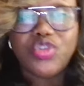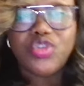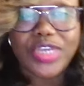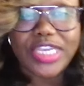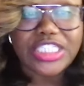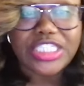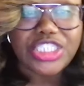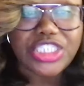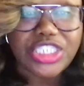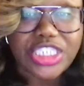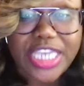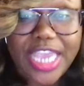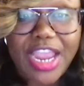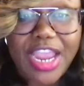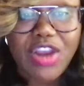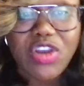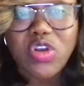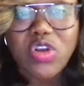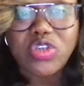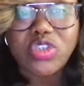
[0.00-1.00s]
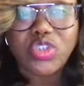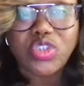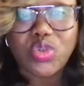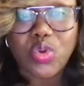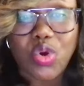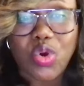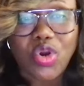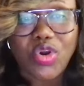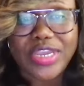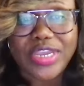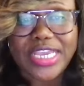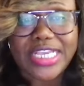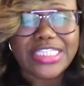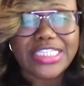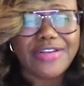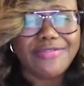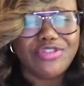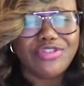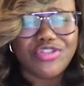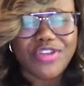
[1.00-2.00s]
you can share your
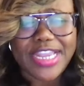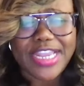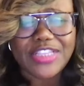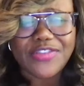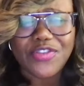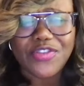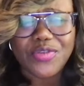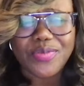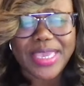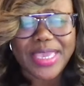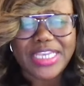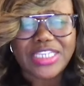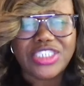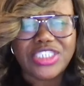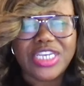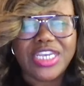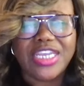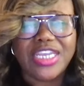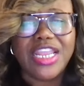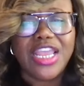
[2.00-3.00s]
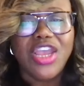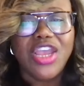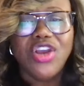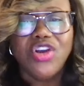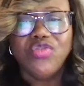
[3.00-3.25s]
stories of transformation,